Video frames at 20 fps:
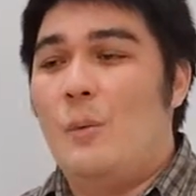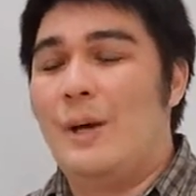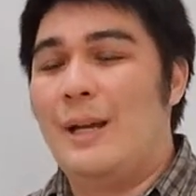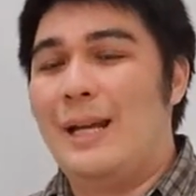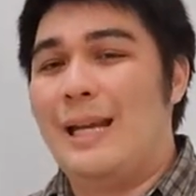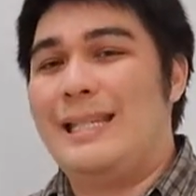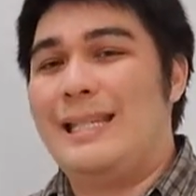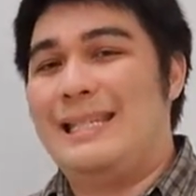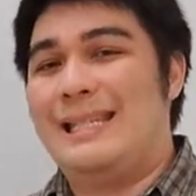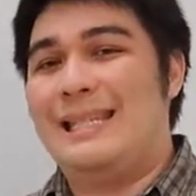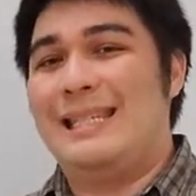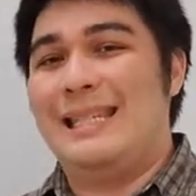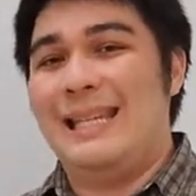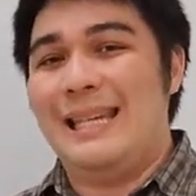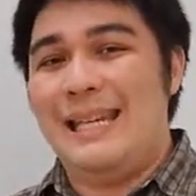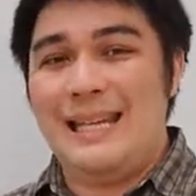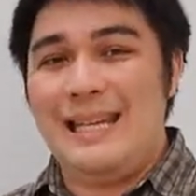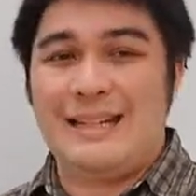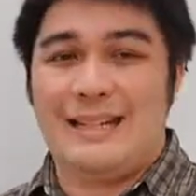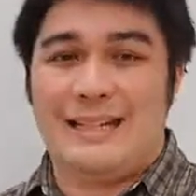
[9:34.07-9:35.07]
What I
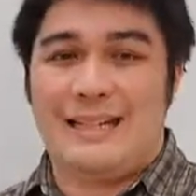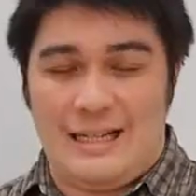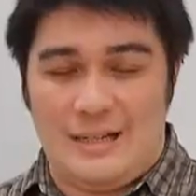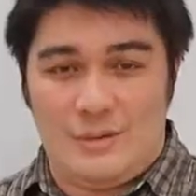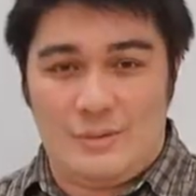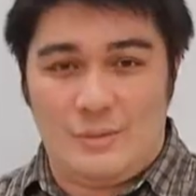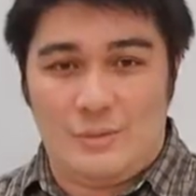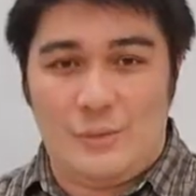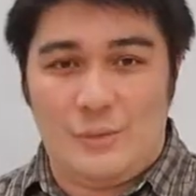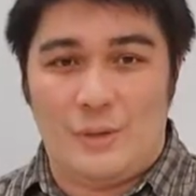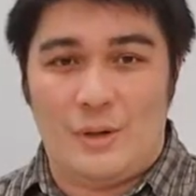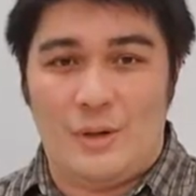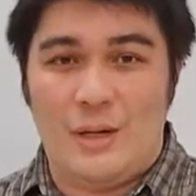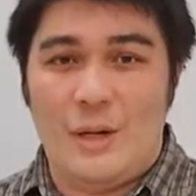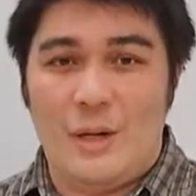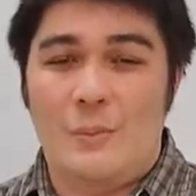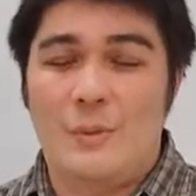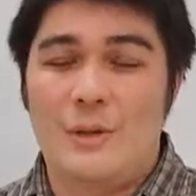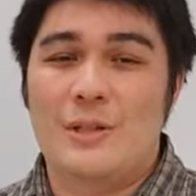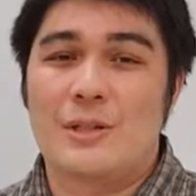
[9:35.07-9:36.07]
didn't account for
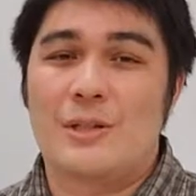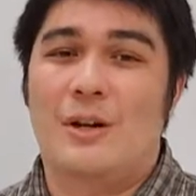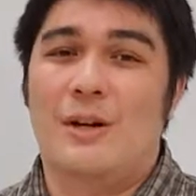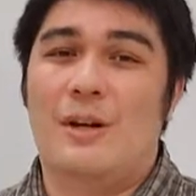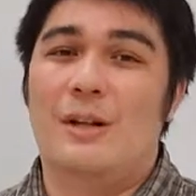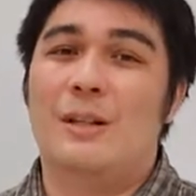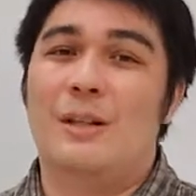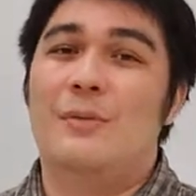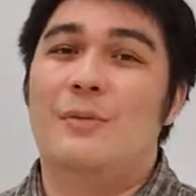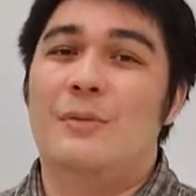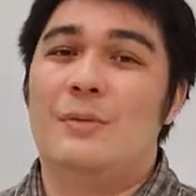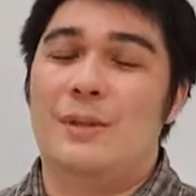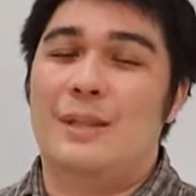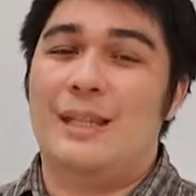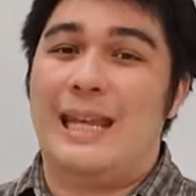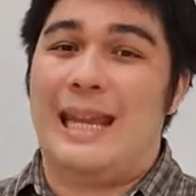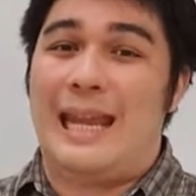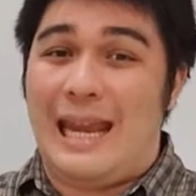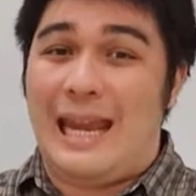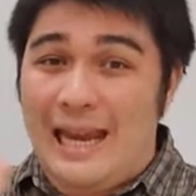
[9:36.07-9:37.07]
was all
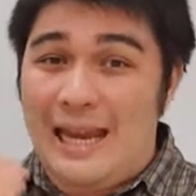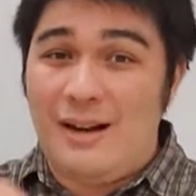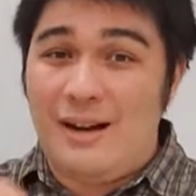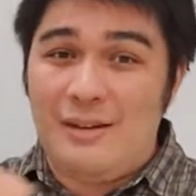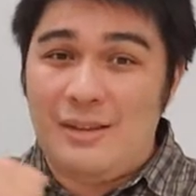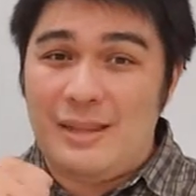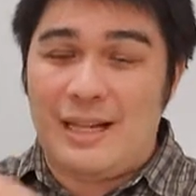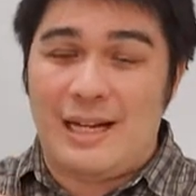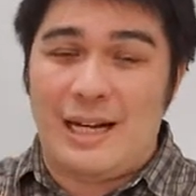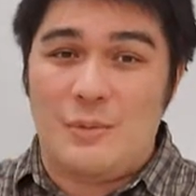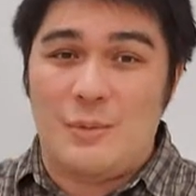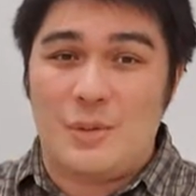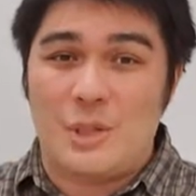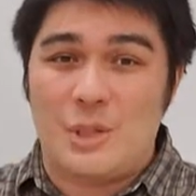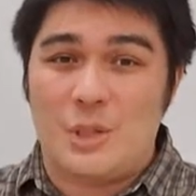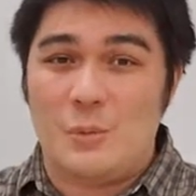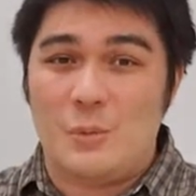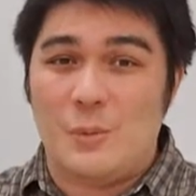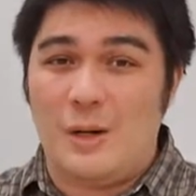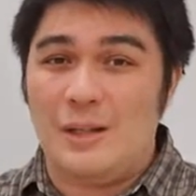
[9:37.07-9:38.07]
of the air that I
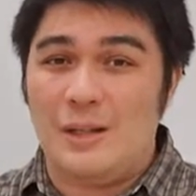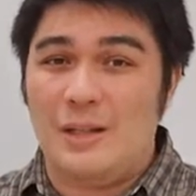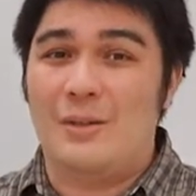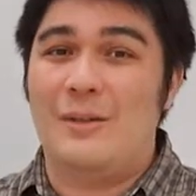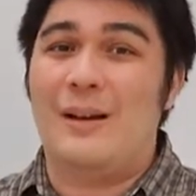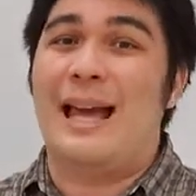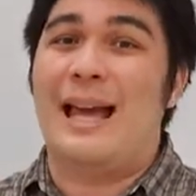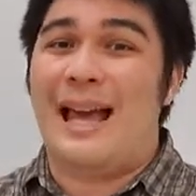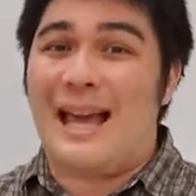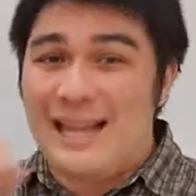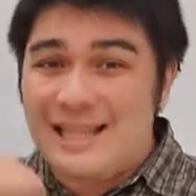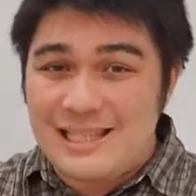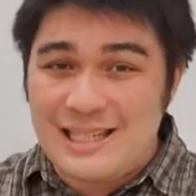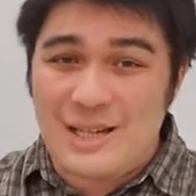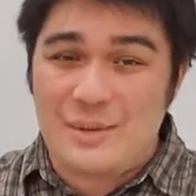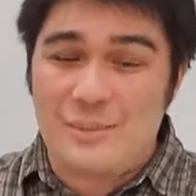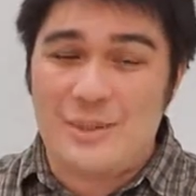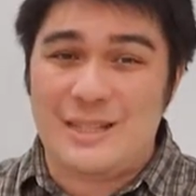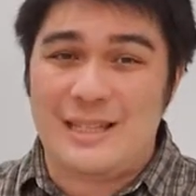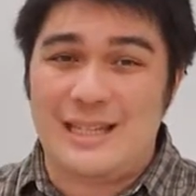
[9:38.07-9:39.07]
would swallow as
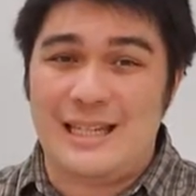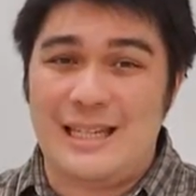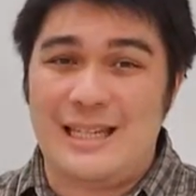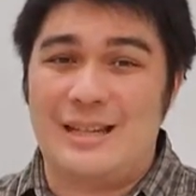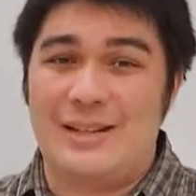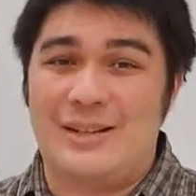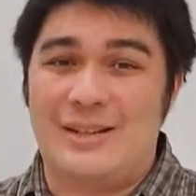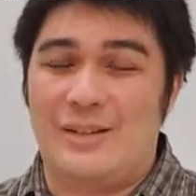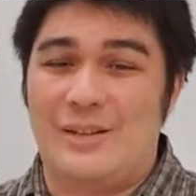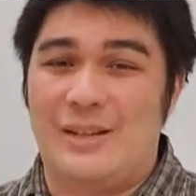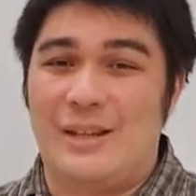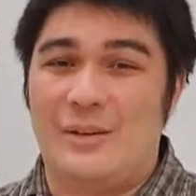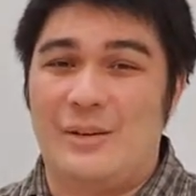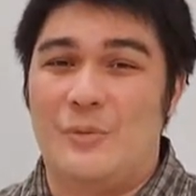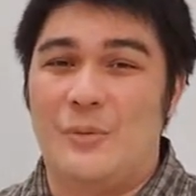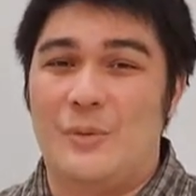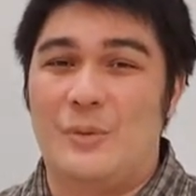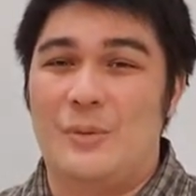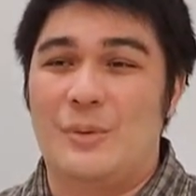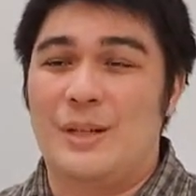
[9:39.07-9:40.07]
I was eating all
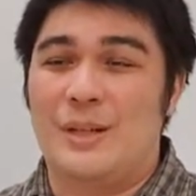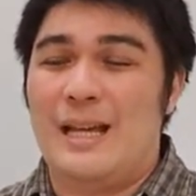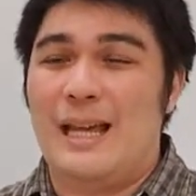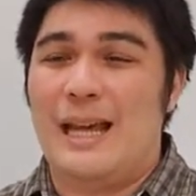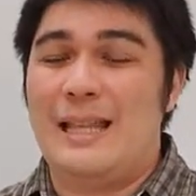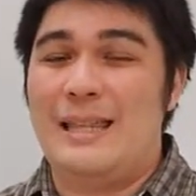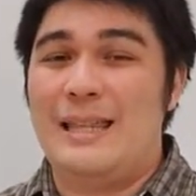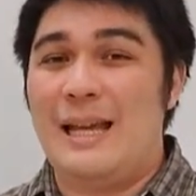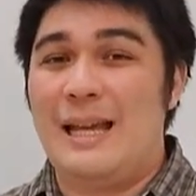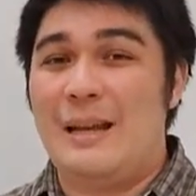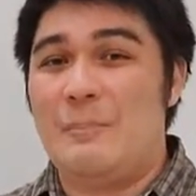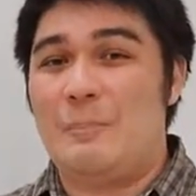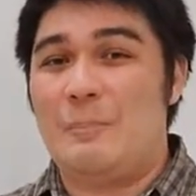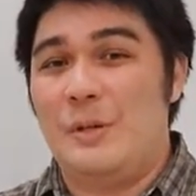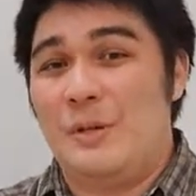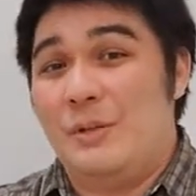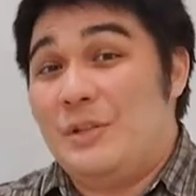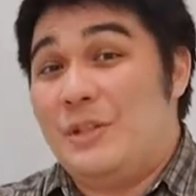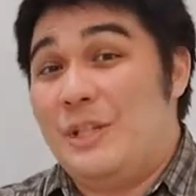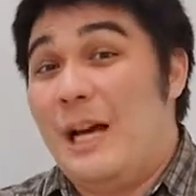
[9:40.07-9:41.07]
that food. And that
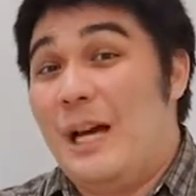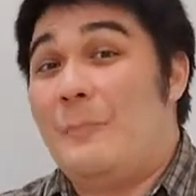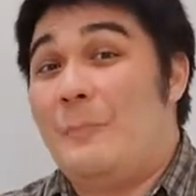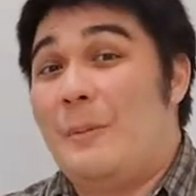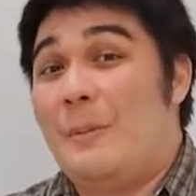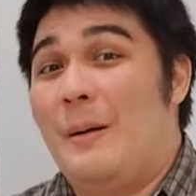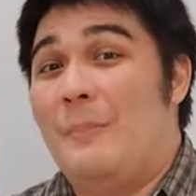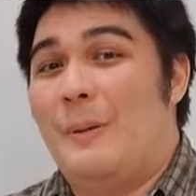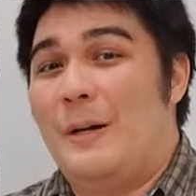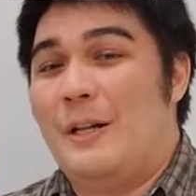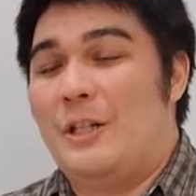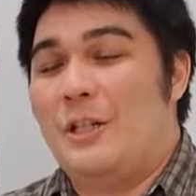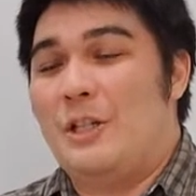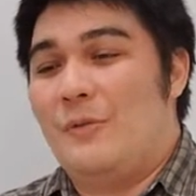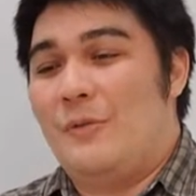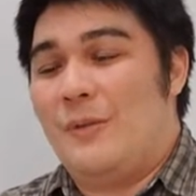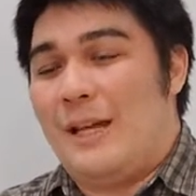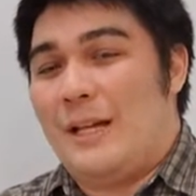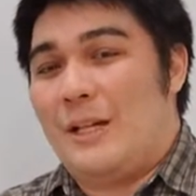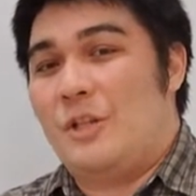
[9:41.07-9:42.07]
built up a bunch
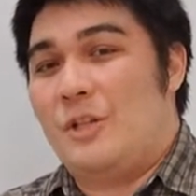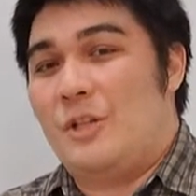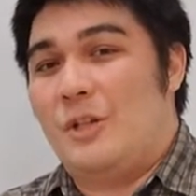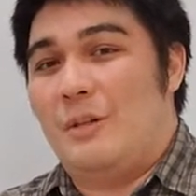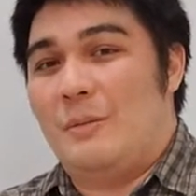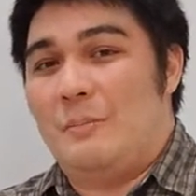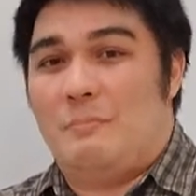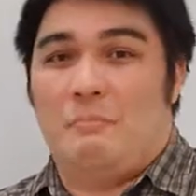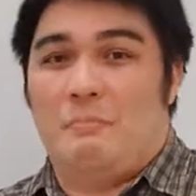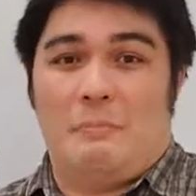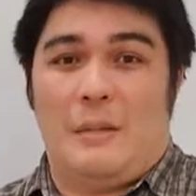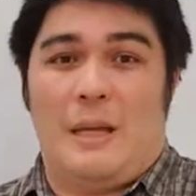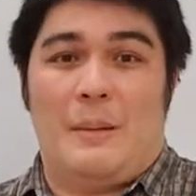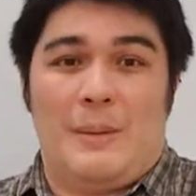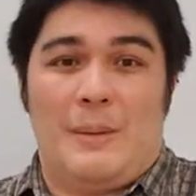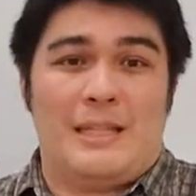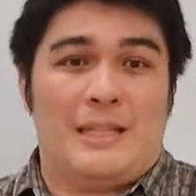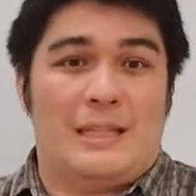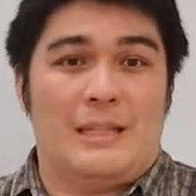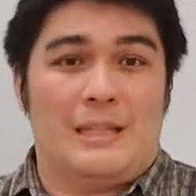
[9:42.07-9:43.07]
of extra, uh,
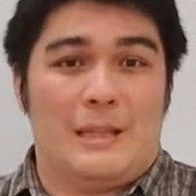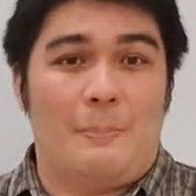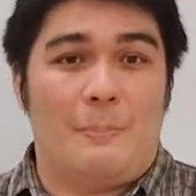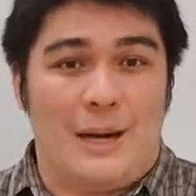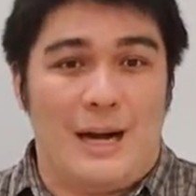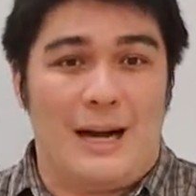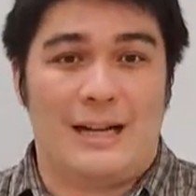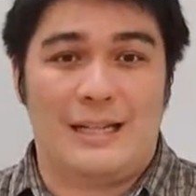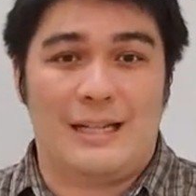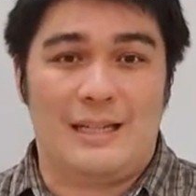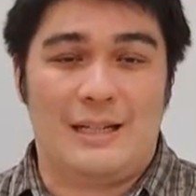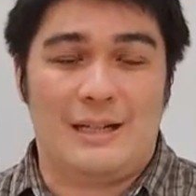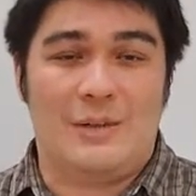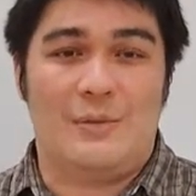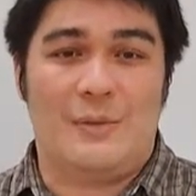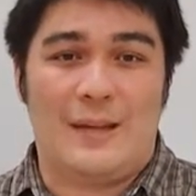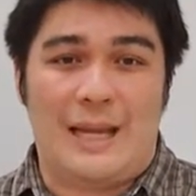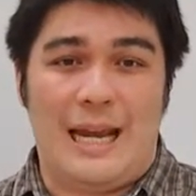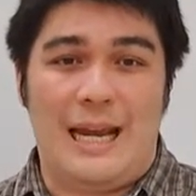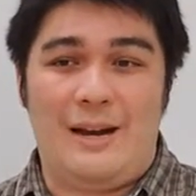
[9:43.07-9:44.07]
basically a pocket
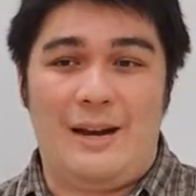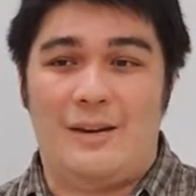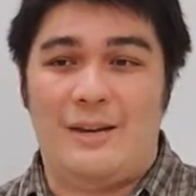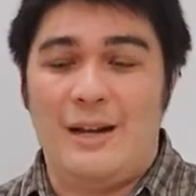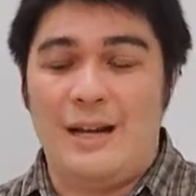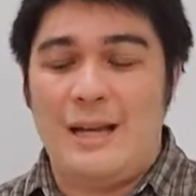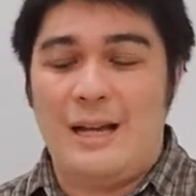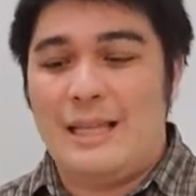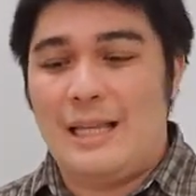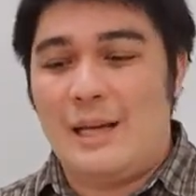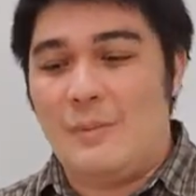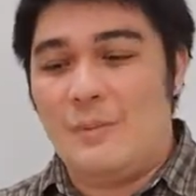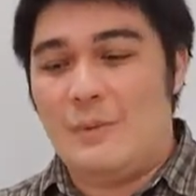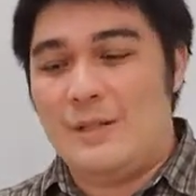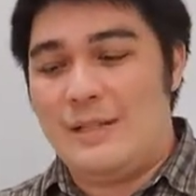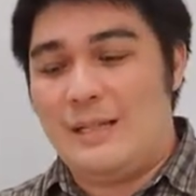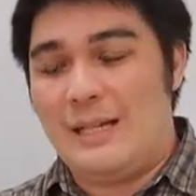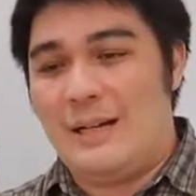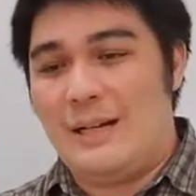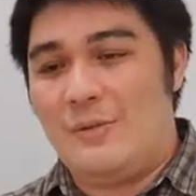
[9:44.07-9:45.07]
of air that
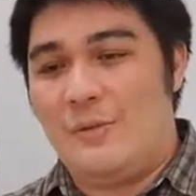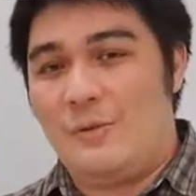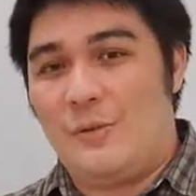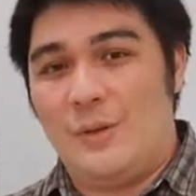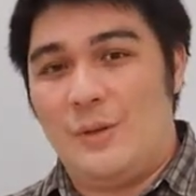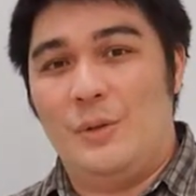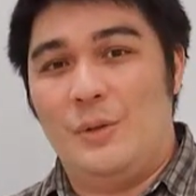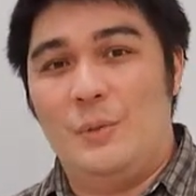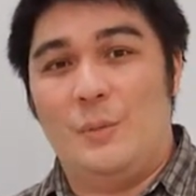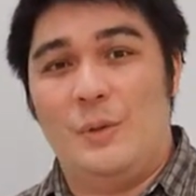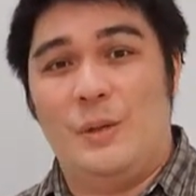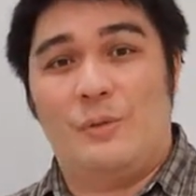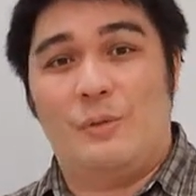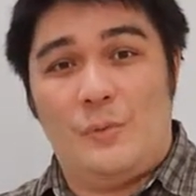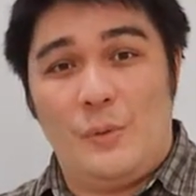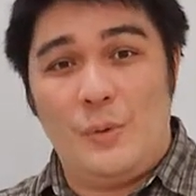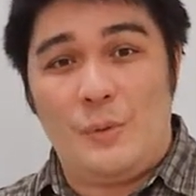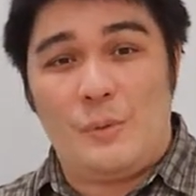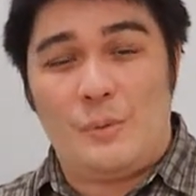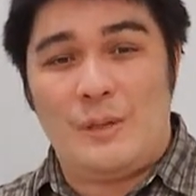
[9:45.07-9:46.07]
was not filled
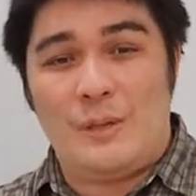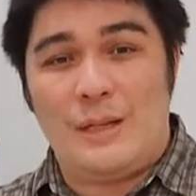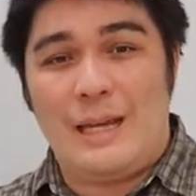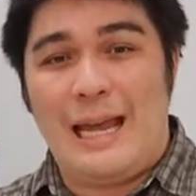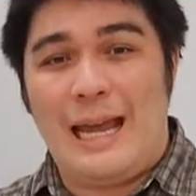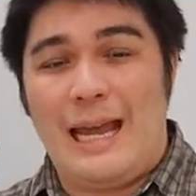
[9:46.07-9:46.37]
with food.